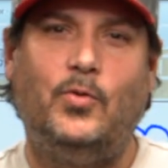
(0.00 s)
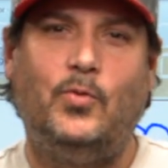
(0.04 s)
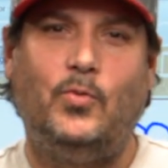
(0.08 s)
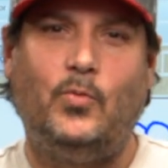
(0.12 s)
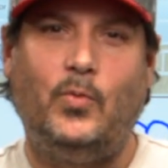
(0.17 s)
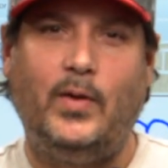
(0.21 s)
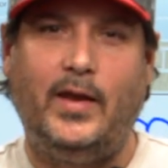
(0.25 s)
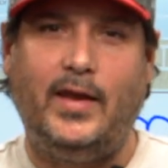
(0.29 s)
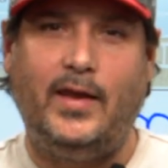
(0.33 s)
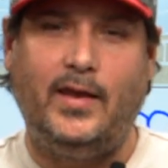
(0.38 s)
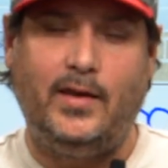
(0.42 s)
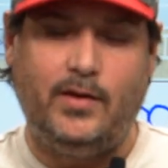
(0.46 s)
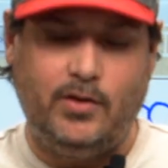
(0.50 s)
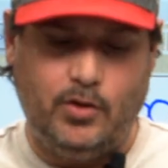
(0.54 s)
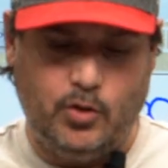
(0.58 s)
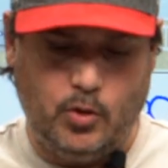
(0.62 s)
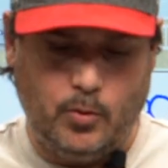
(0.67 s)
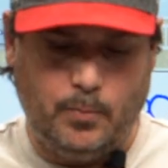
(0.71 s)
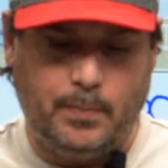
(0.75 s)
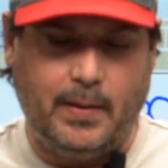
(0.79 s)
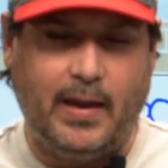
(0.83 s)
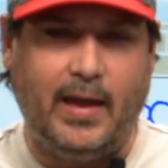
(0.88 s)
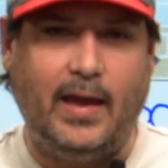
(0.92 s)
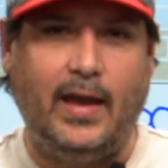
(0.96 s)
When
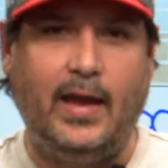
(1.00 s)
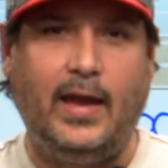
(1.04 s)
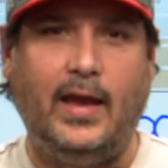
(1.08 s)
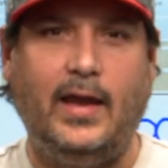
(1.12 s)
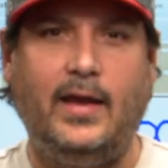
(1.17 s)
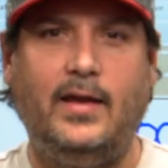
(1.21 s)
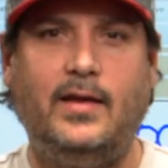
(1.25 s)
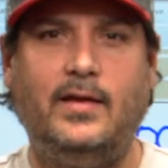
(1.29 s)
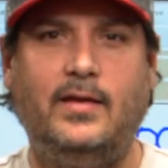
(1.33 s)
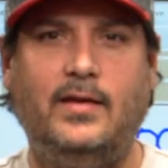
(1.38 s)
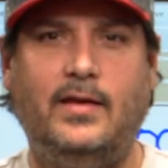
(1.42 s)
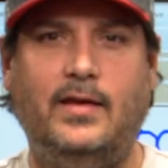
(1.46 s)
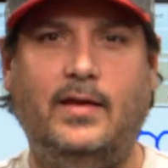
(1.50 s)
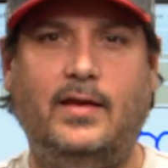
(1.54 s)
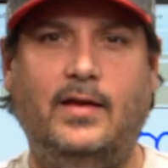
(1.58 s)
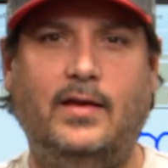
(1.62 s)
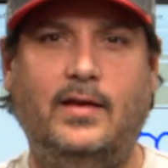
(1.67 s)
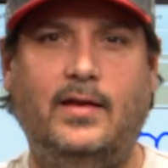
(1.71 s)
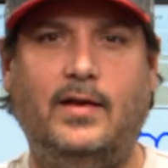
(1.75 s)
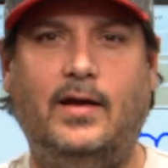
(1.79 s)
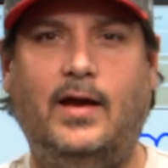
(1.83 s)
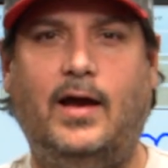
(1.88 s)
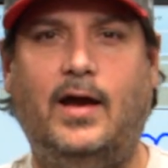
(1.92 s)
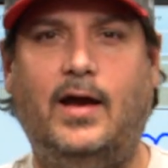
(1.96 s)
you pay
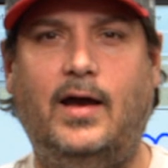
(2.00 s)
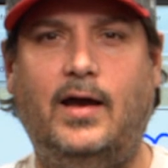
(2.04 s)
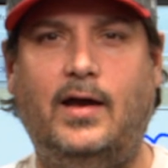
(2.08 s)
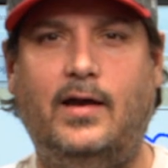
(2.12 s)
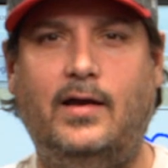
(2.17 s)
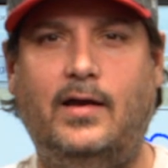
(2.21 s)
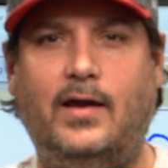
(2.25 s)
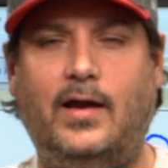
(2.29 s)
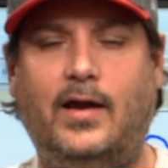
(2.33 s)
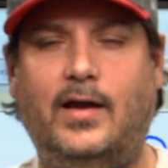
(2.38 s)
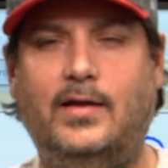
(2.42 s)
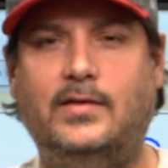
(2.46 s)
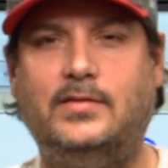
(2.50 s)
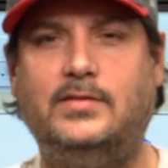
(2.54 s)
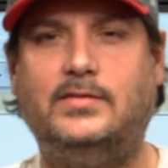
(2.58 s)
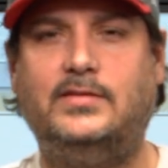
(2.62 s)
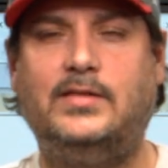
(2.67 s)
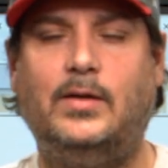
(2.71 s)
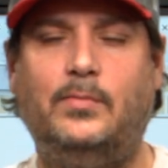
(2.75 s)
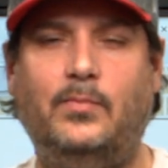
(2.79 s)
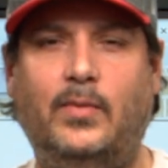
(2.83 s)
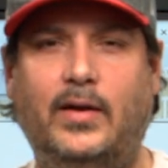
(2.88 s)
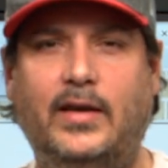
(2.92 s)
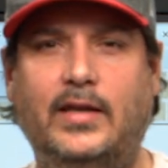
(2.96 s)
uh,
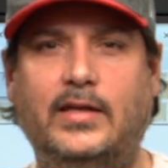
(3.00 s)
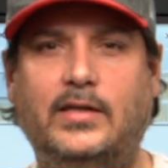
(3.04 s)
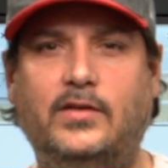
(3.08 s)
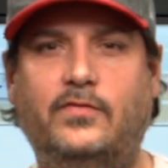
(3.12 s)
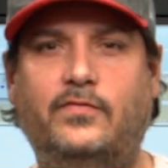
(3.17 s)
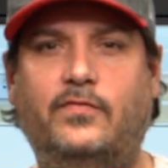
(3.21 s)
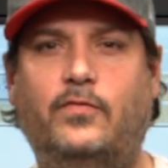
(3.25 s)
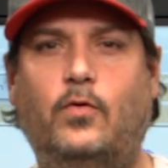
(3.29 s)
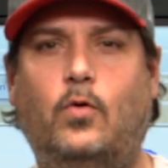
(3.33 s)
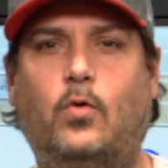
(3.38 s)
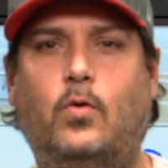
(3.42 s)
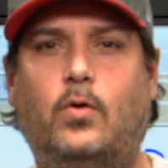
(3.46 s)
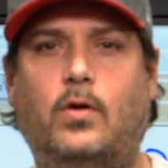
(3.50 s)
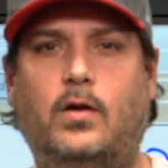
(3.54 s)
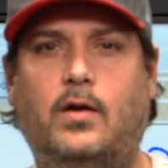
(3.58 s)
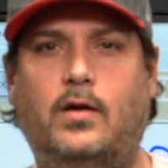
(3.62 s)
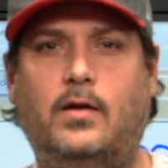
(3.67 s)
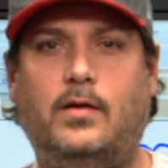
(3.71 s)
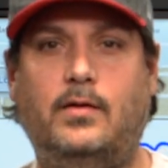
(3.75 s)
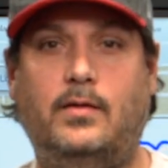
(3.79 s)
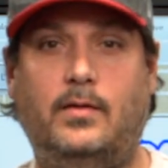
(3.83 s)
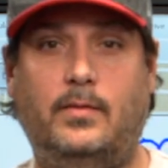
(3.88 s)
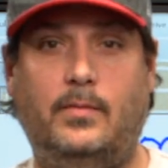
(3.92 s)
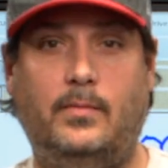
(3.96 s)
somebody
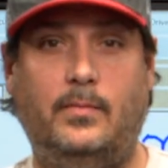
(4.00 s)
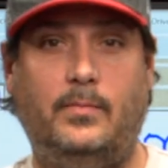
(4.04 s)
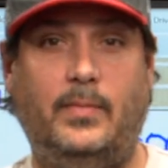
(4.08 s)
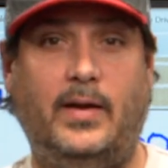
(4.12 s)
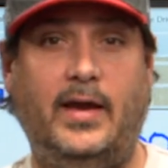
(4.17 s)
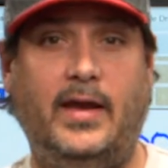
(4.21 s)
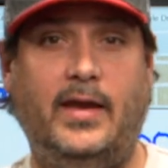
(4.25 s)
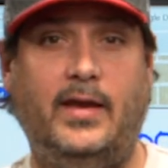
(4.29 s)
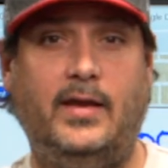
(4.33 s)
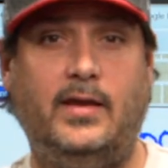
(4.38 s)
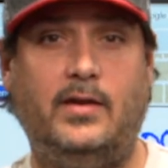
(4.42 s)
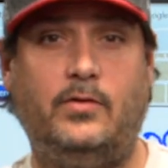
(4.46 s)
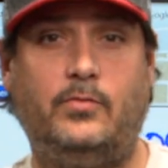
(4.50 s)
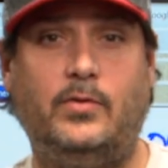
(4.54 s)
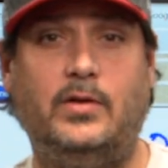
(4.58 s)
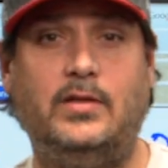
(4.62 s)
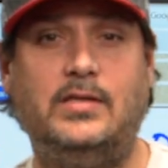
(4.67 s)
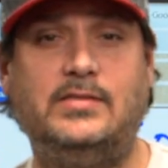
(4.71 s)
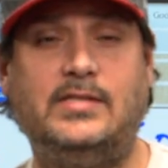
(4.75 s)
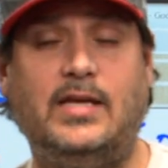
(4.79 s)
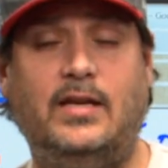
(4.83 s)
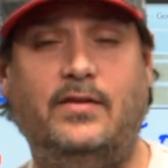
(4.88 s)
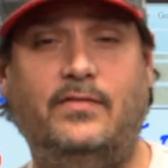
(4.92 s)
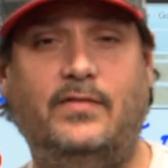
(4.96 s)
for buying a real
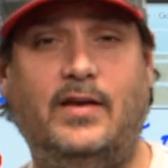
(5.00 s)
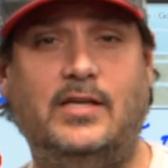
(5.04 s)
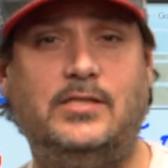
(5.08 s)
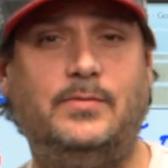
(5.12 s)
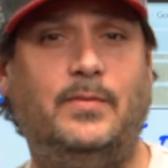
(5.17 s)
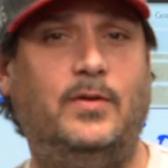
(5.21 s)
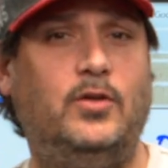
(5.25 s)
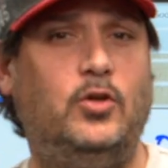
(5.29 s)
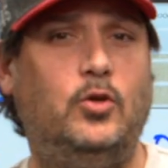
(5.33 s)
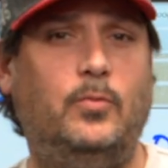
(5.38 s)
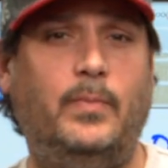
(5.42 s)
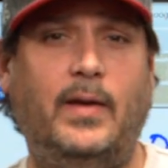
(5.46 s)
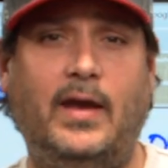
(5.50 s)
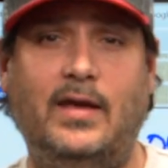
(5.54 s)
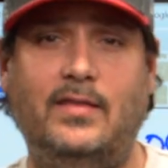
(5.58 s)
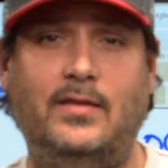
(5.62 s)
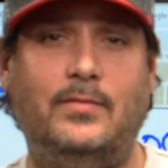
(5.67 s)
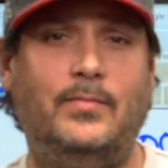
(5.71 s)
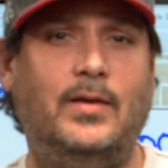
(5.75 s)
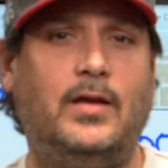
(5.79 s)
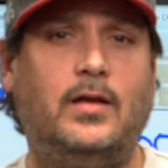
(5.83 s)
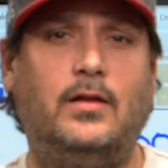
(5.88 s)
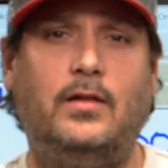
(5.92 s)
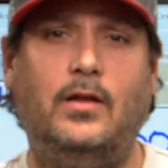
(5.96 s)
estate investment, you pay
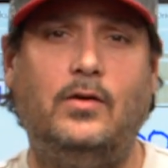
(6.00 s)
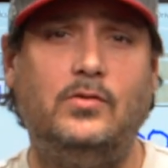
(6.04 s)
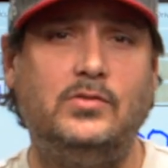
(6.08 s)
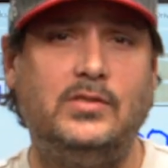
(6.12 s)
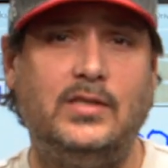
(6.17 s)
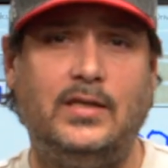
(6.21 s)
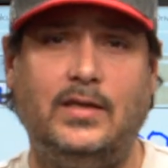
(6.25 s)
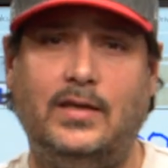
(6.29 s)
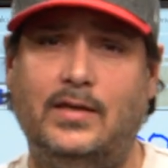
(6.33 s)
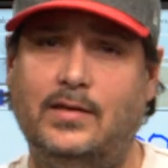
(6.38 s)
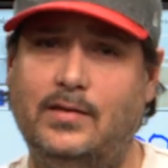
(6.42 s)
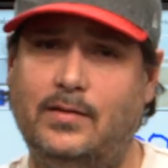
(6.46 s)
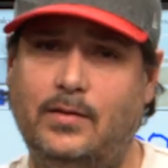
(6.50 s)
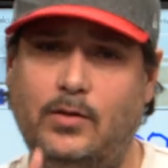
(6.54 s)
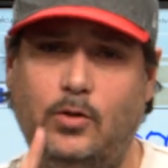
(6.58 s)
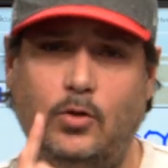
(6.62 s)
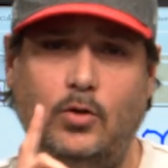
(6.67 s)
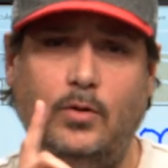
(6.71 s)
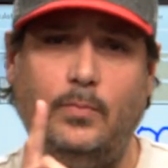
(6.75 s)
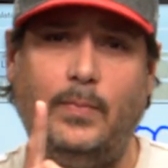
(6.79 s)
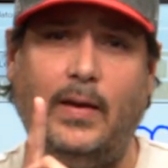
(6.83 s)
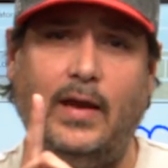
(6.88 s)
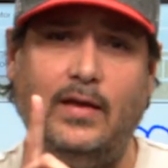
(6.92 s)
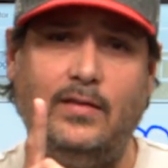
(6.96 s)
them at closing.
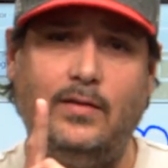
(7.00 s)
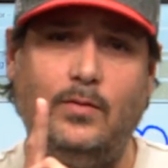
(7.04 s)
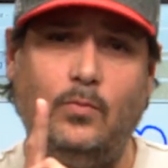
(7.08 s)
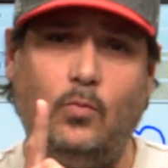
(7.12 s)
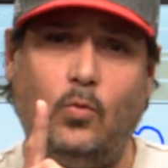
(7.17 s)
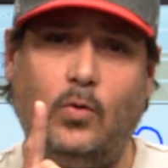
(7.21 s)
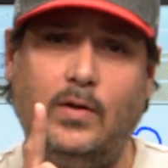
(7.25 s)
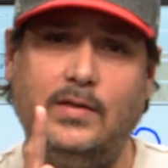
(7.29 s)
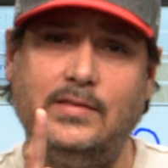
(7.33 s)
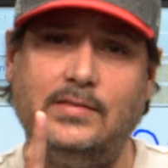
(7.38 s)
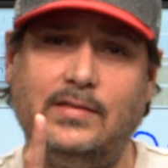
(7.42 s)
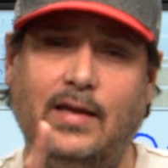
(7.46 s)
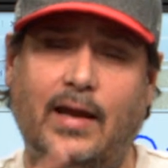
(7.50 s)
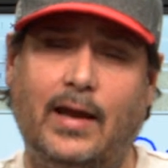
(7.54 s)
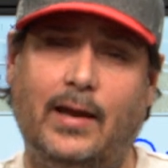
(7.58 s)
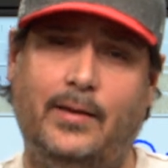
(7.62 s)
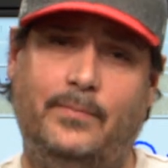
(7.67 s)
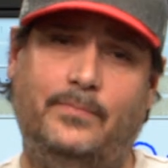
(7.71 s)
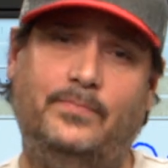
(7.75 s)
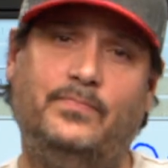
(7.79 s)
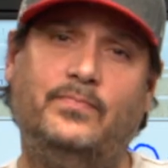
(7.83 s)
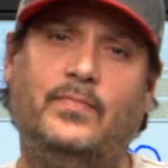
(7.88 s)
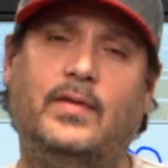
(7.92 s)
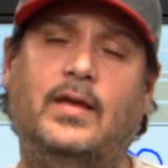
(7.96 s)
You pay them one time.